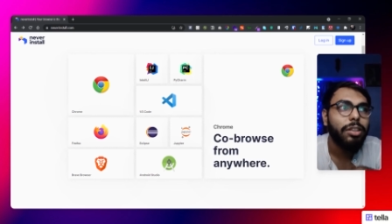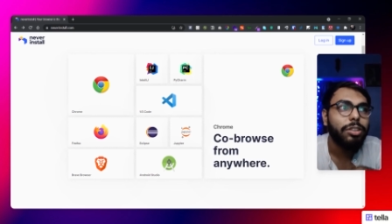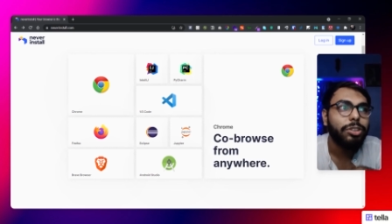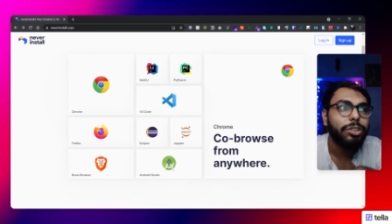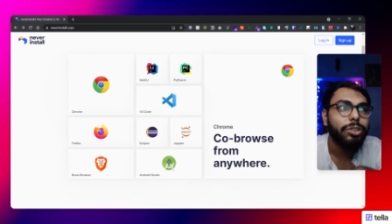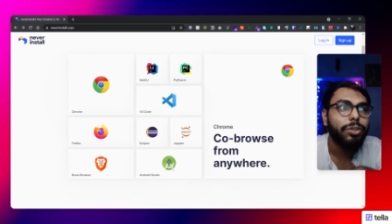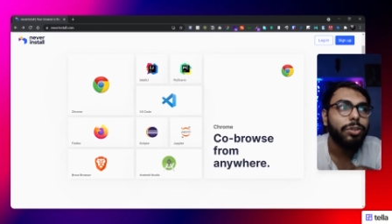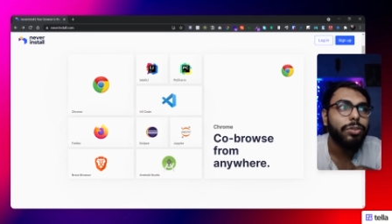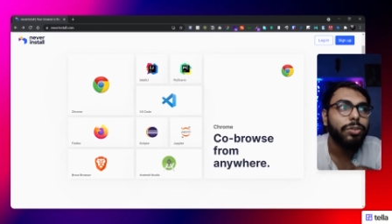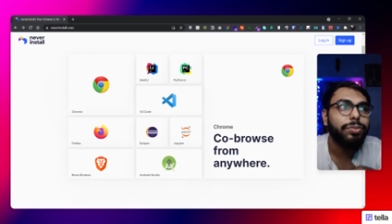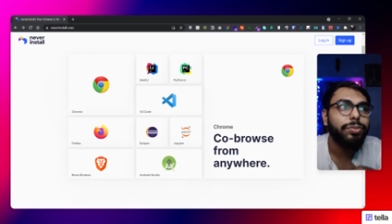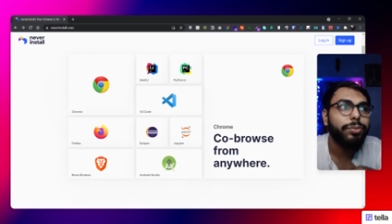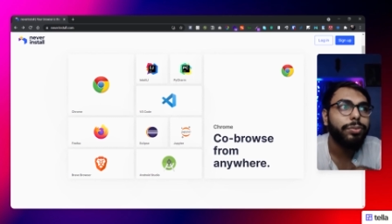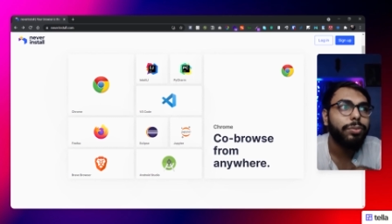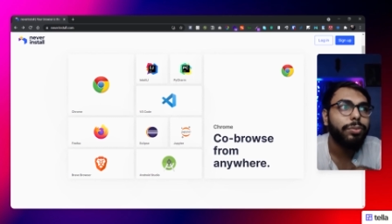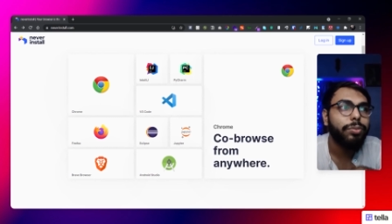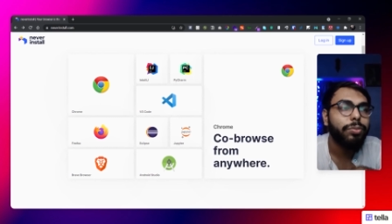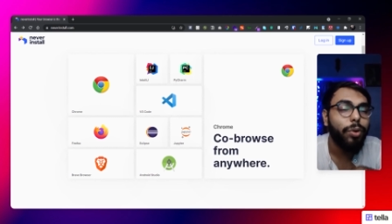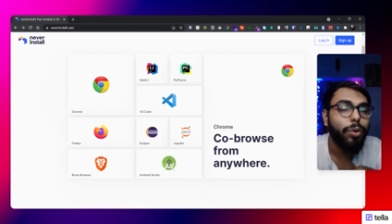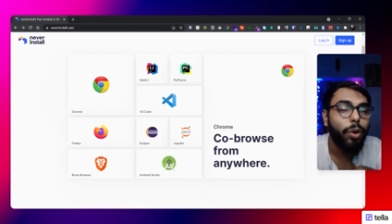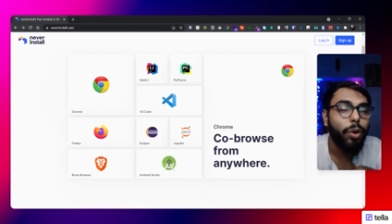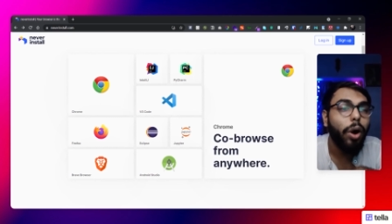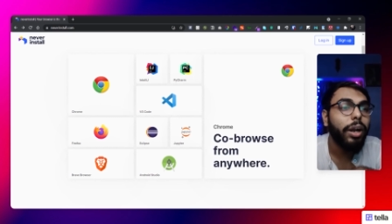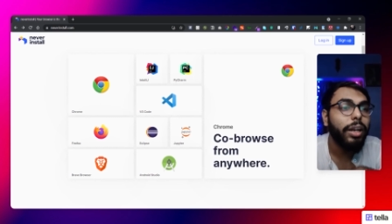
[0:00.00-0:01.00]
So
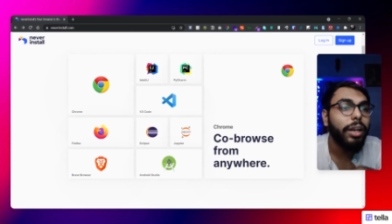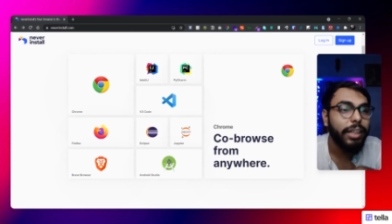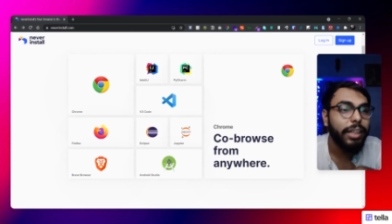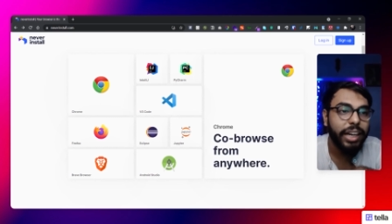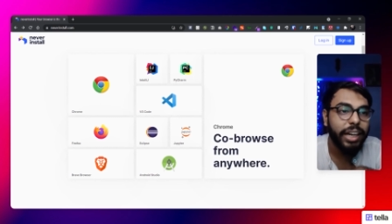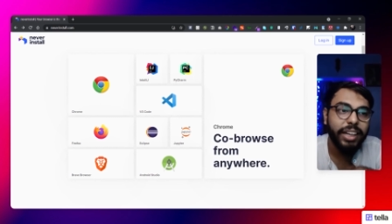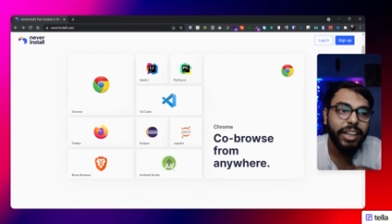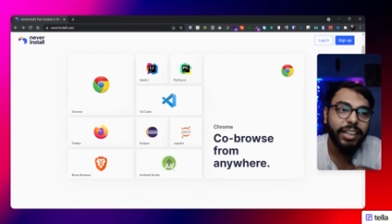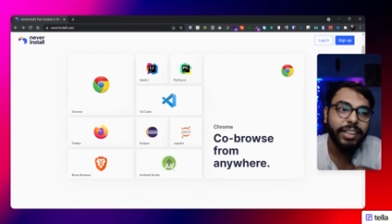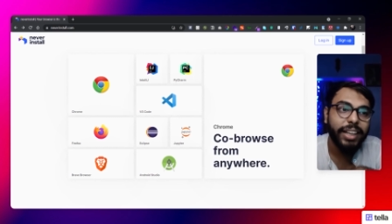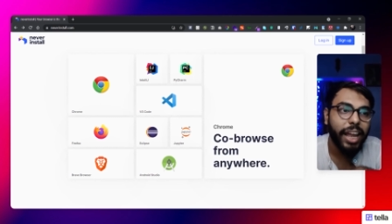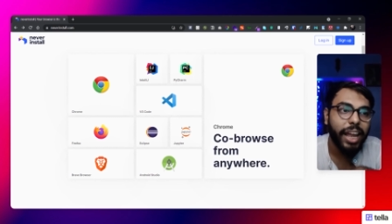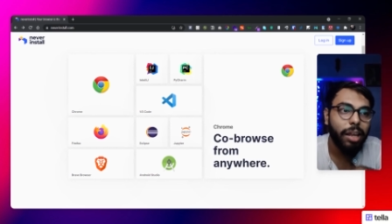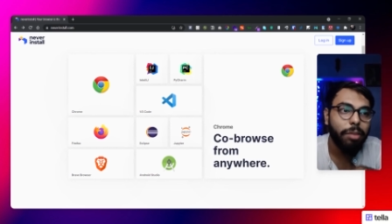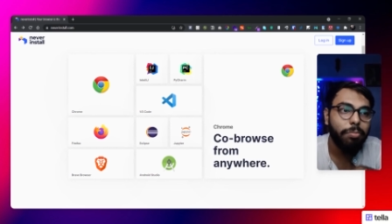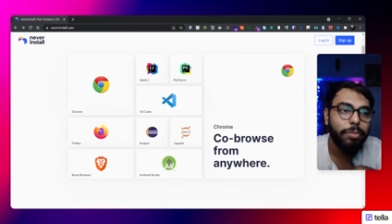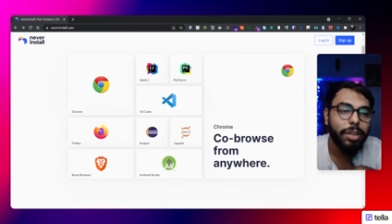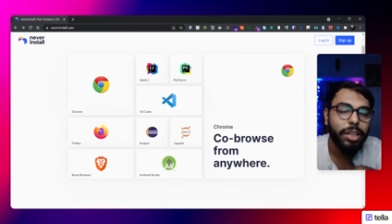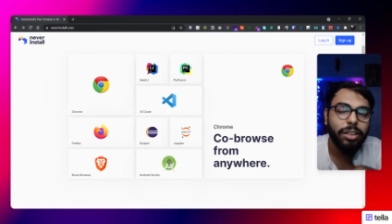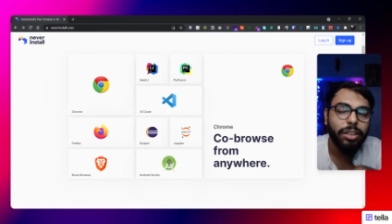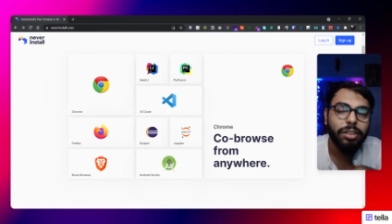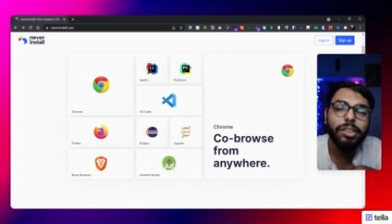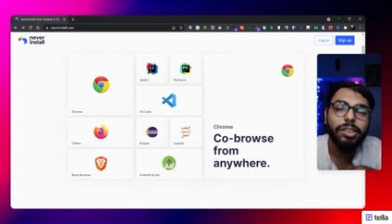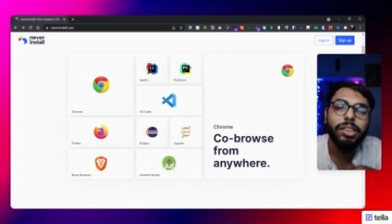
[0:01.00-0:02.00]
for that
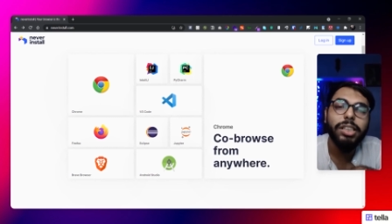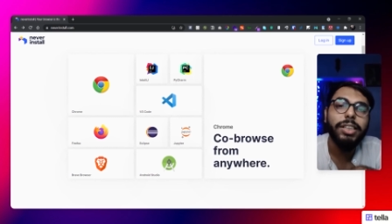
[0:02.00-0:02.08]
timing,